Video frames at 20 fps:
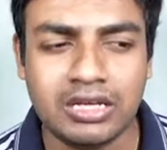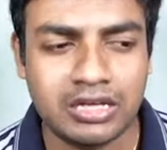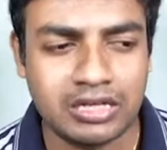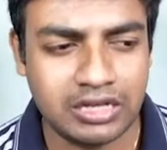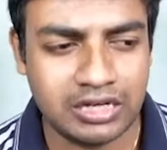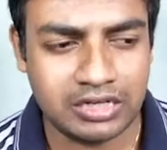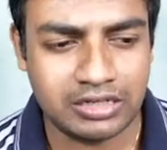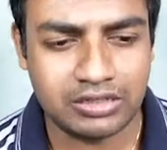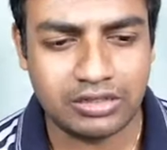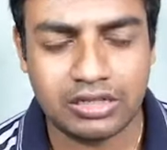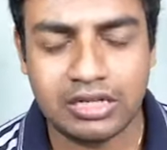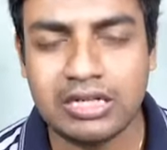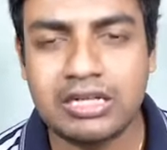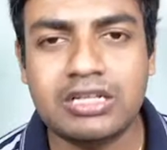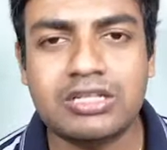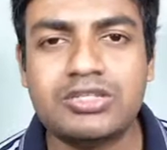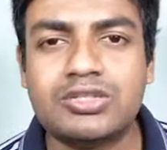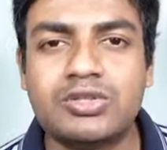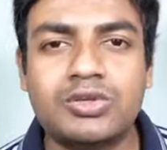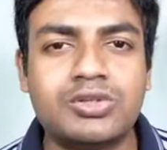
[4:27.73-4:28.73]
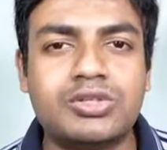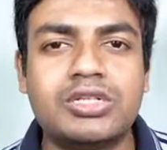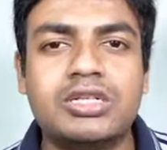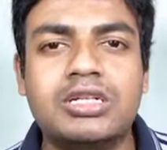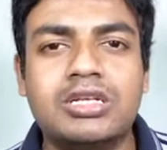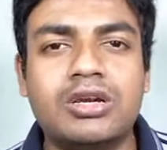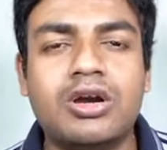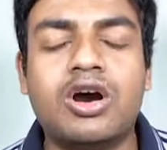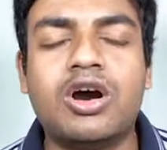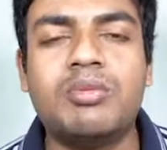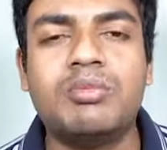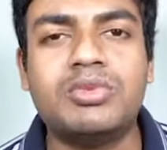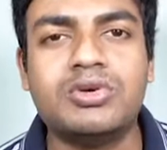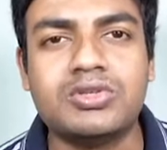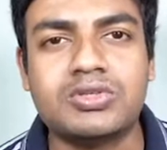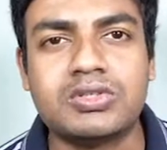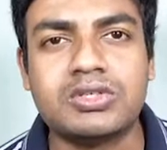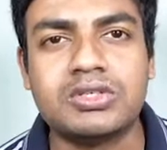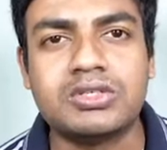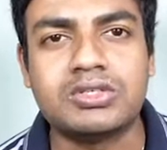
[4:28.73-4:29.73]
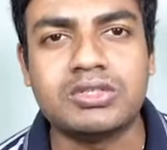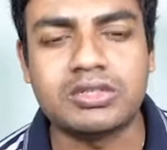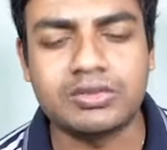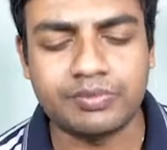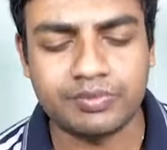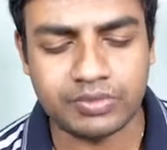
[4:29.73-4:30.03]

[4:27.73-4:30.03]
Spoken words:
it is totally opposite.